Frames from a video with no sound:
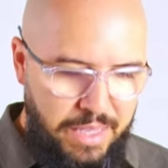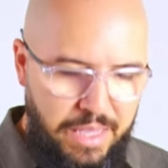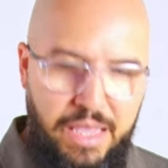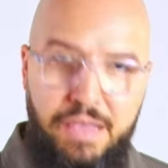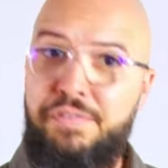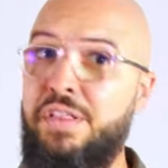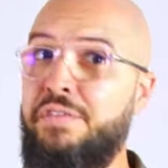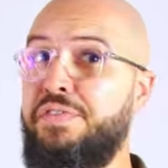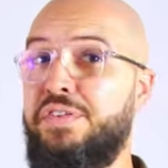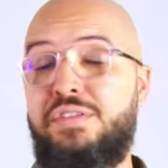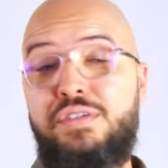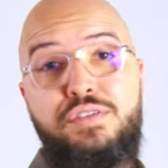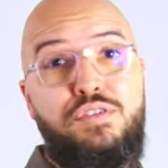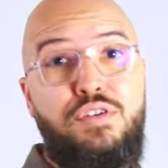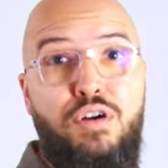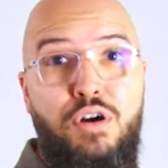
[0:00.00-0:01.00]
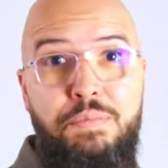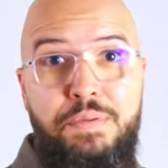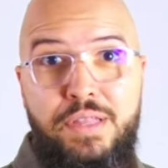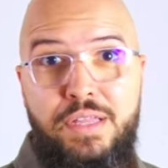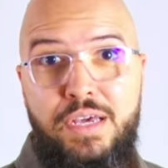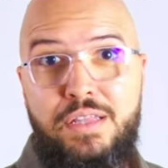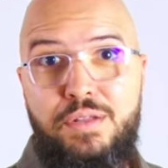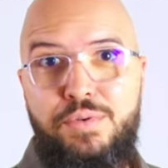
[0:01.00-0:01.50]
Even if it's just to copy
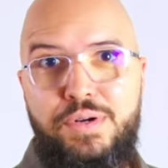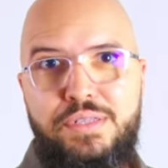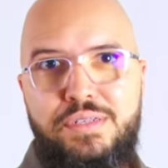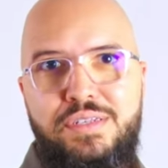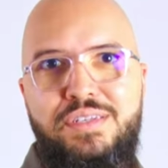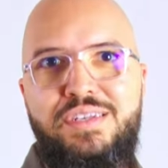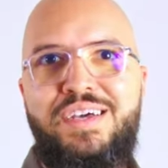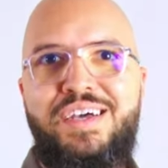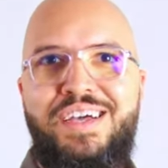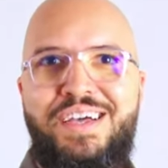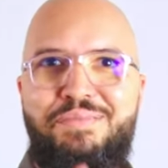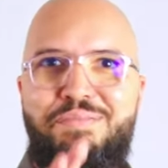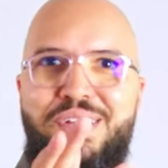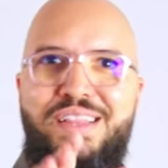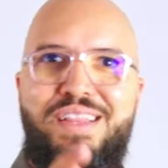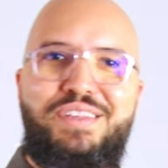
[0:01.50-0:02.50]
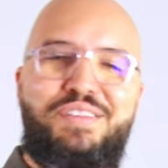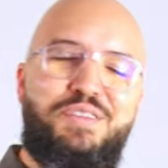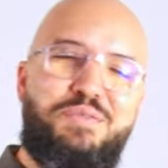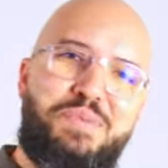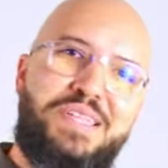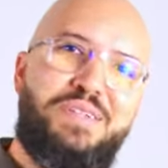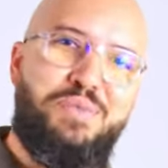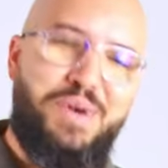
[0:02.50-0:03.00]
the other ones, but at least you'll
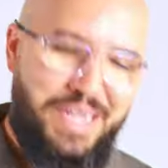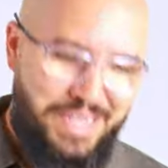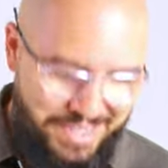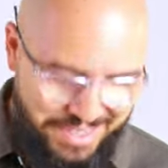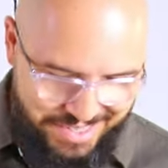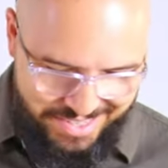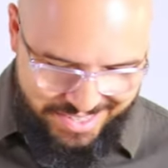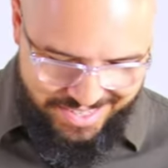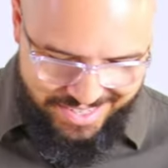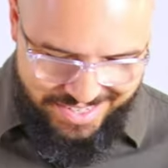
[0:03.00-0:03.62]
be the wisest."